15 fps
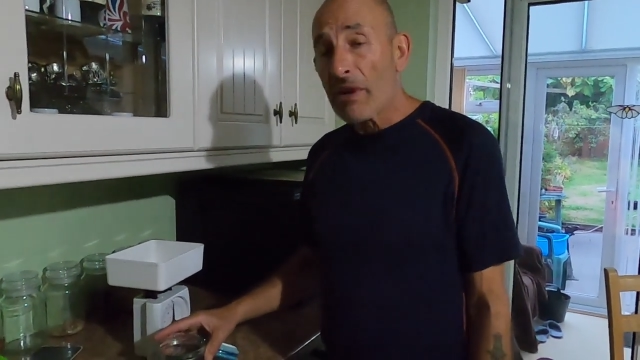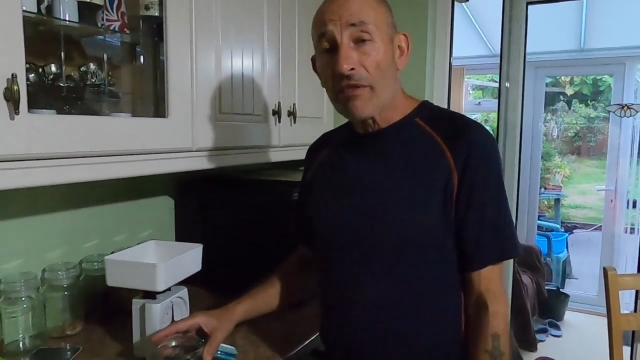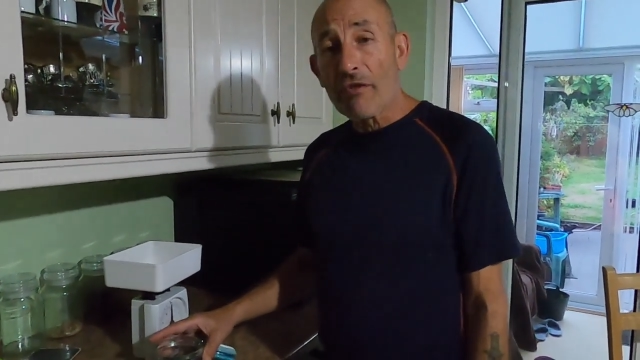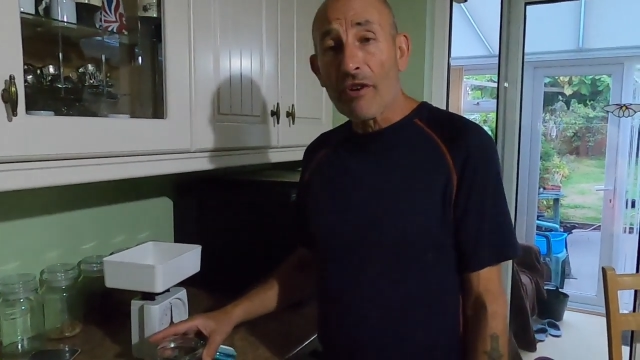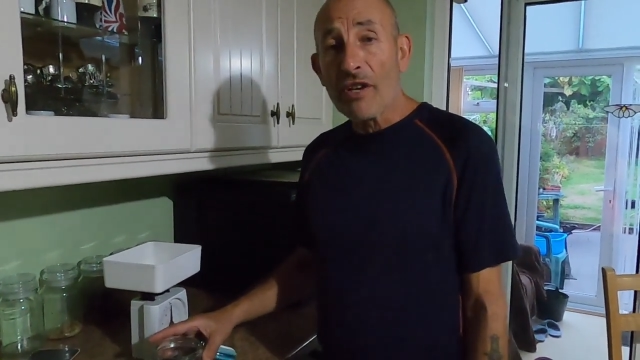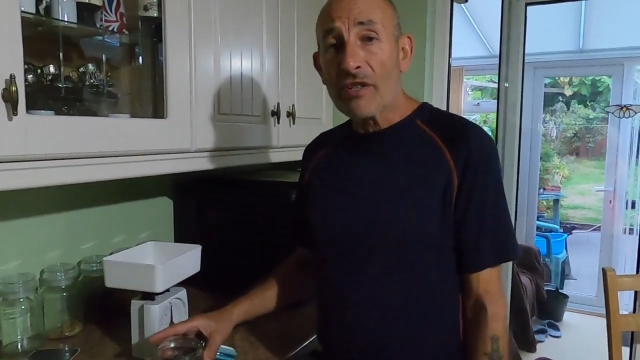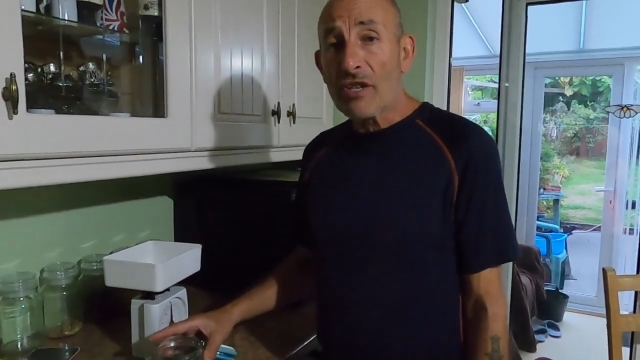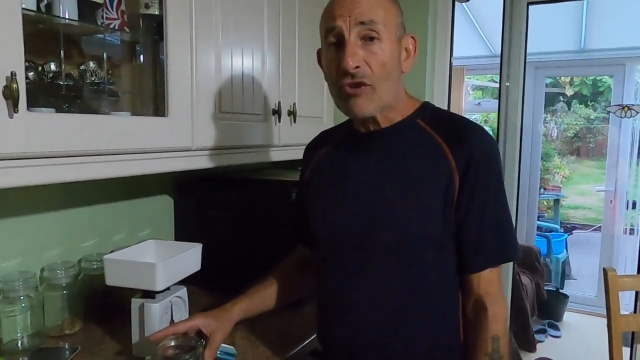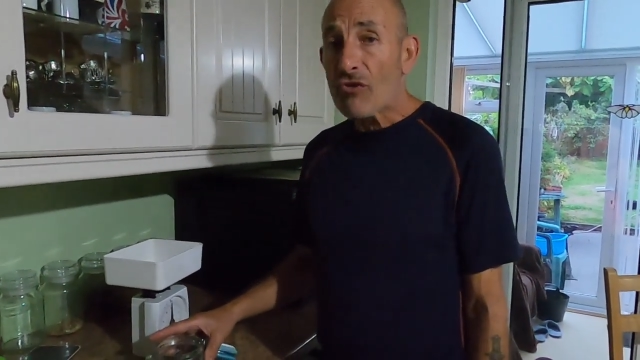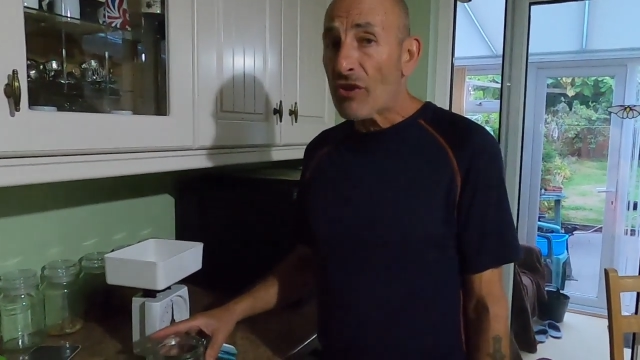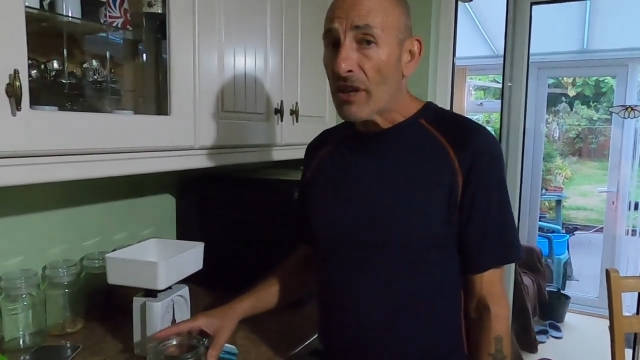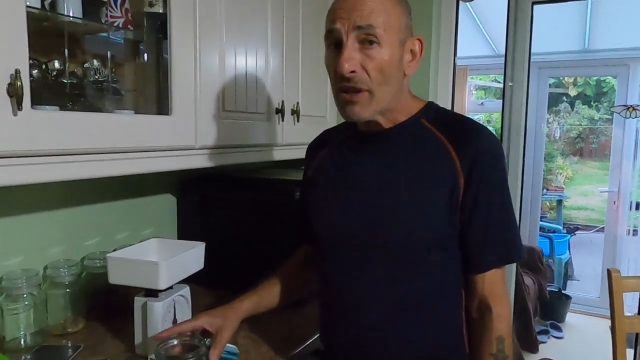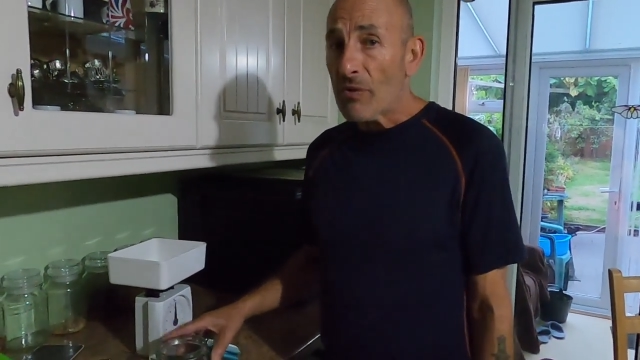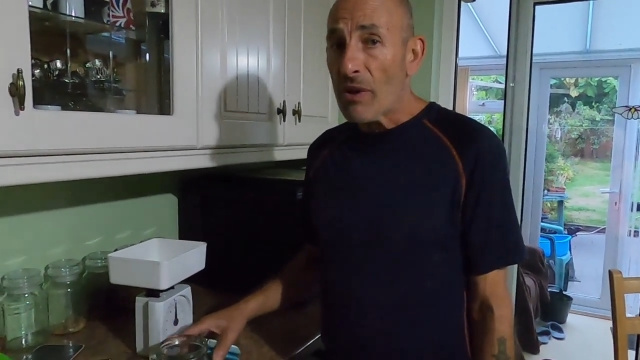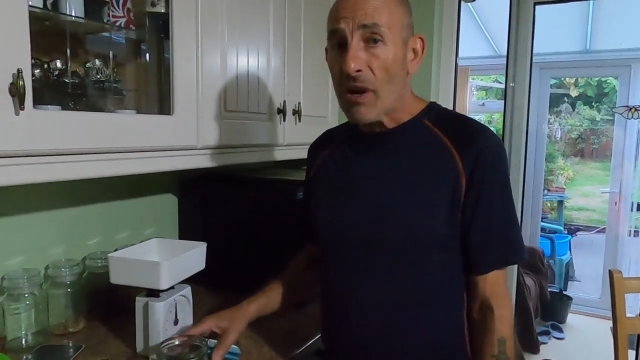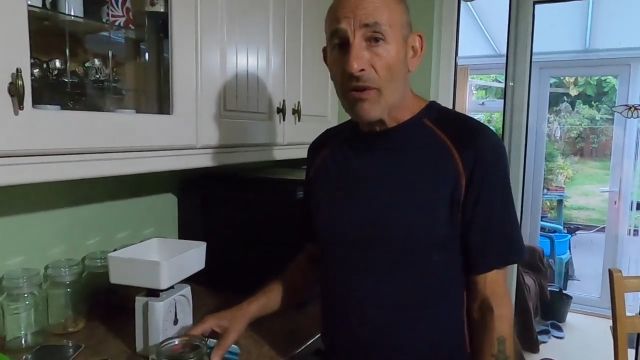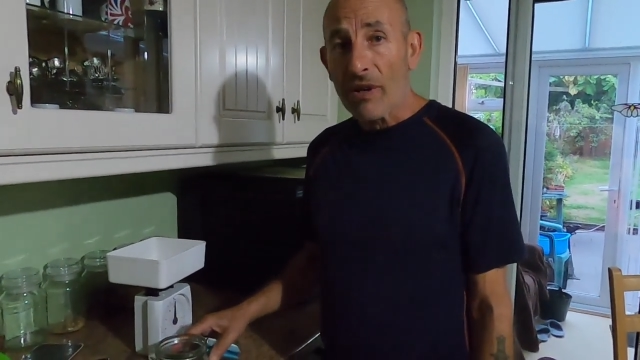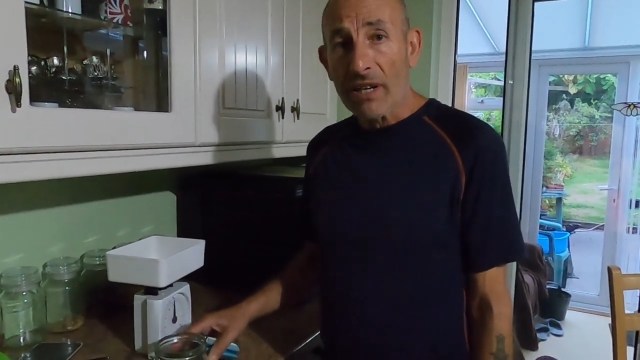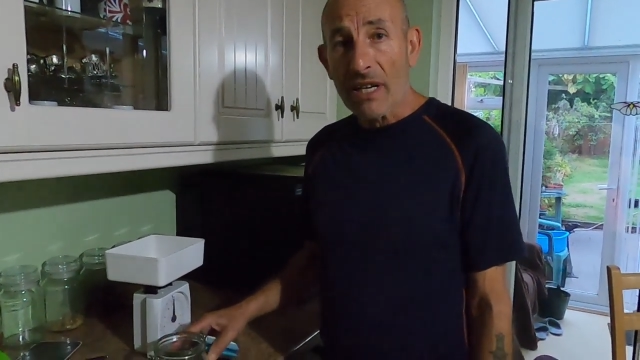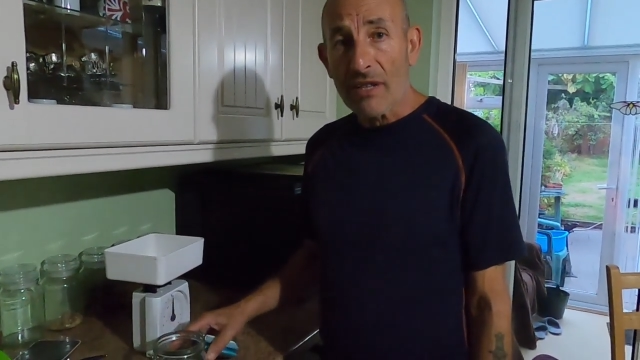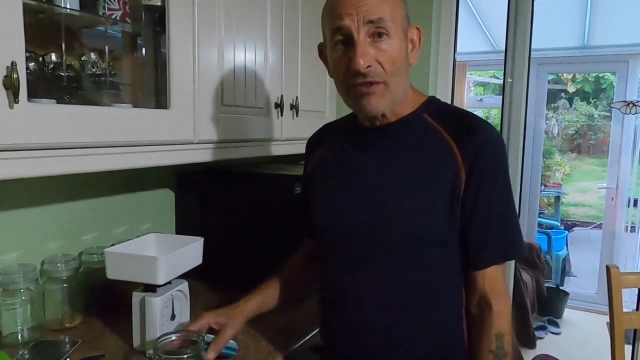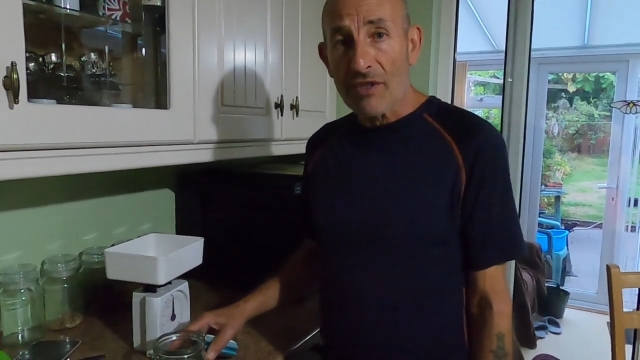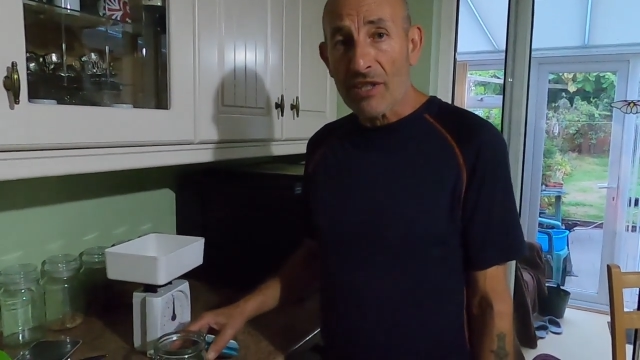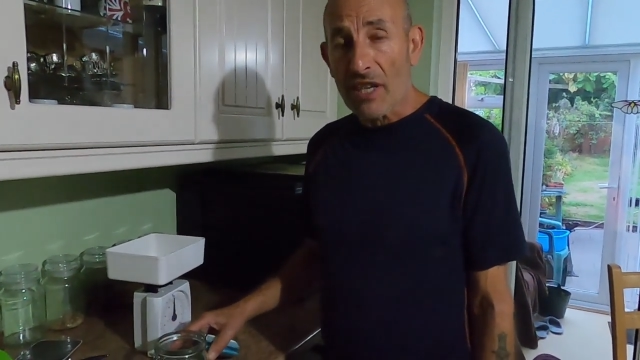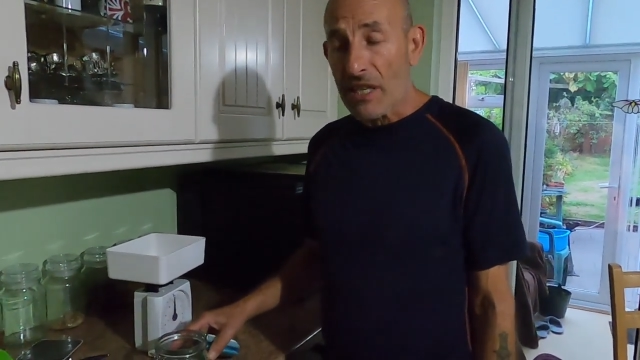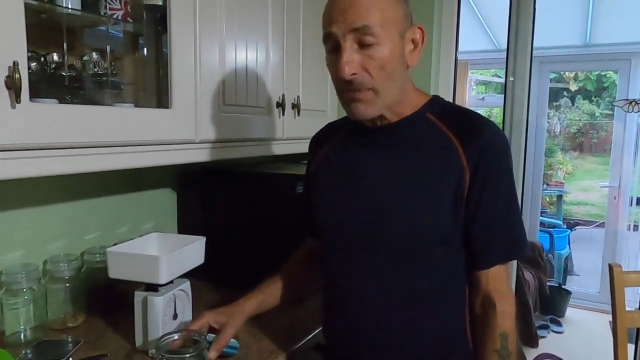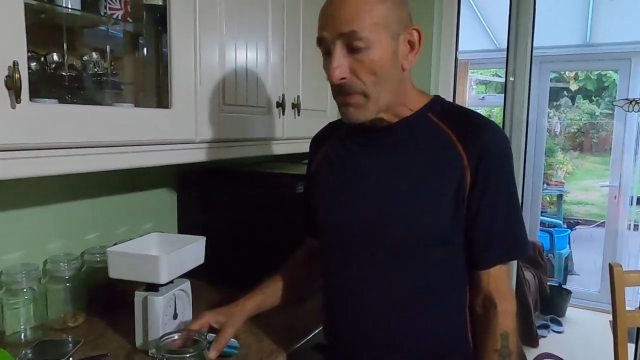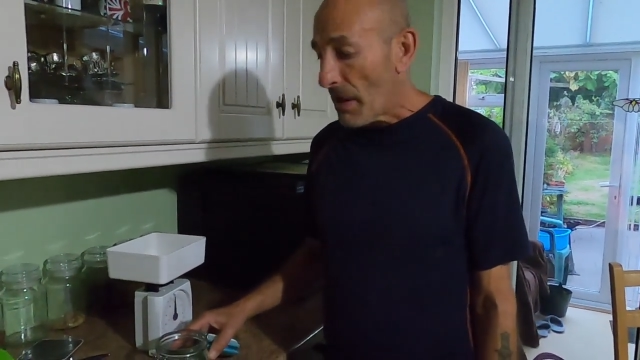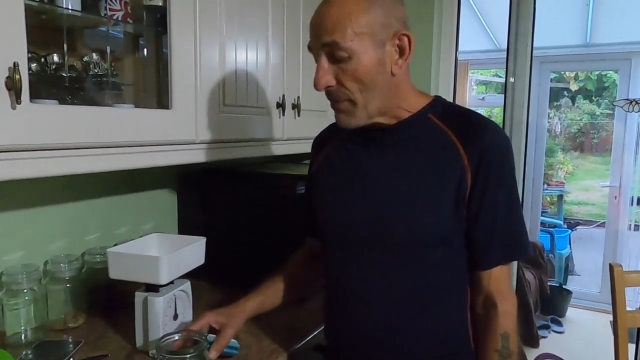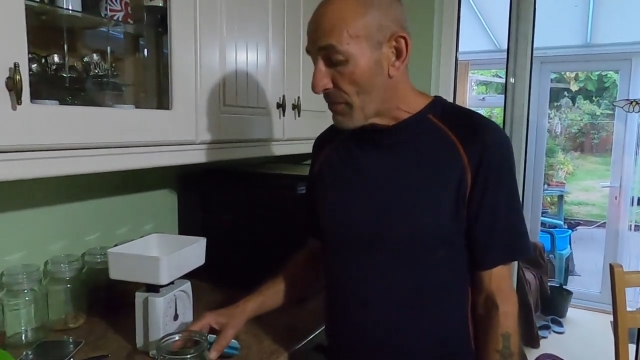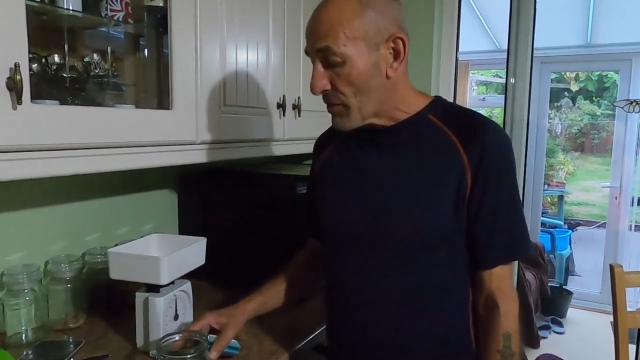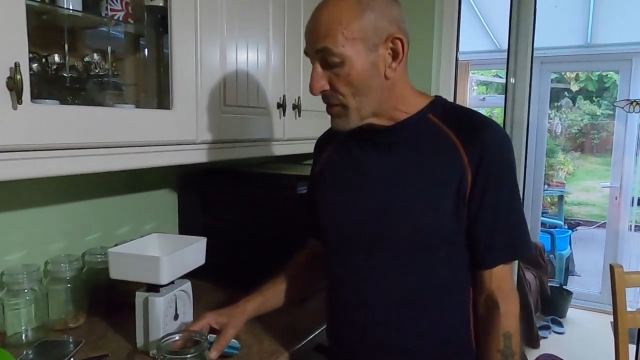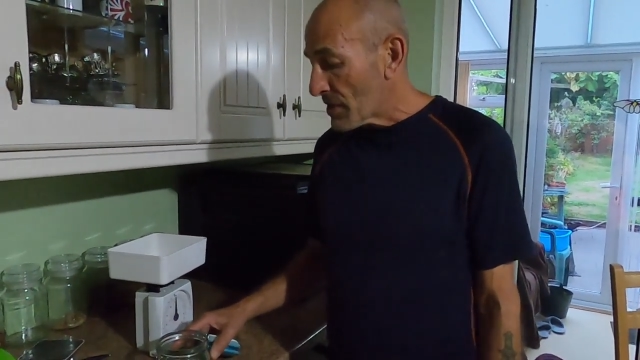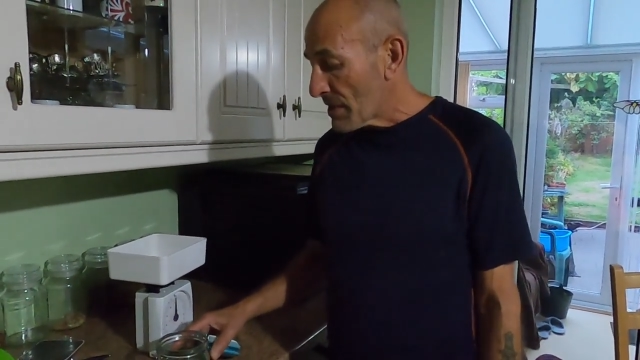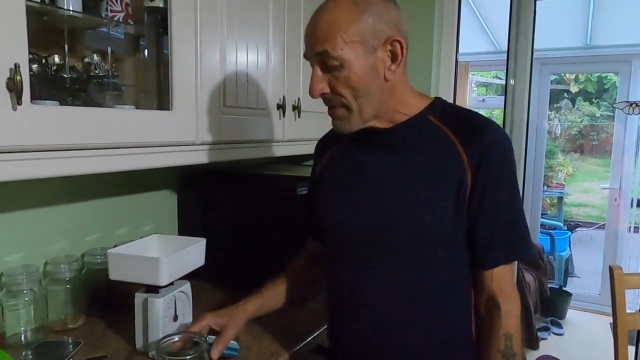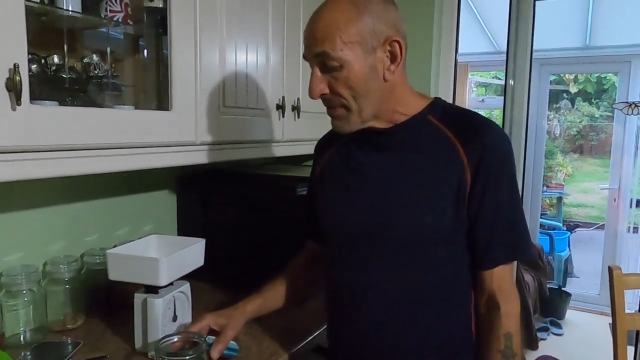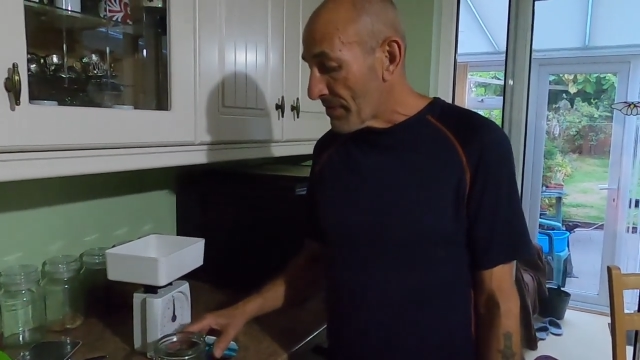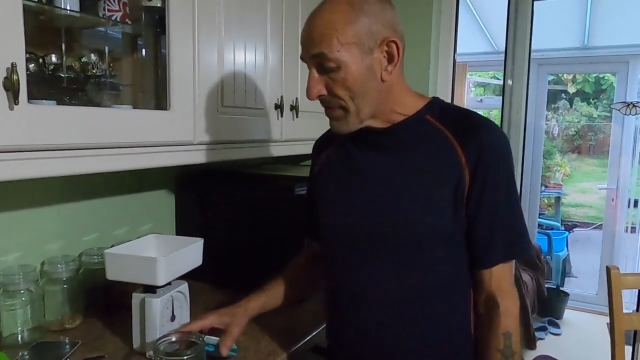but it freezes really well and keeps for 6 months.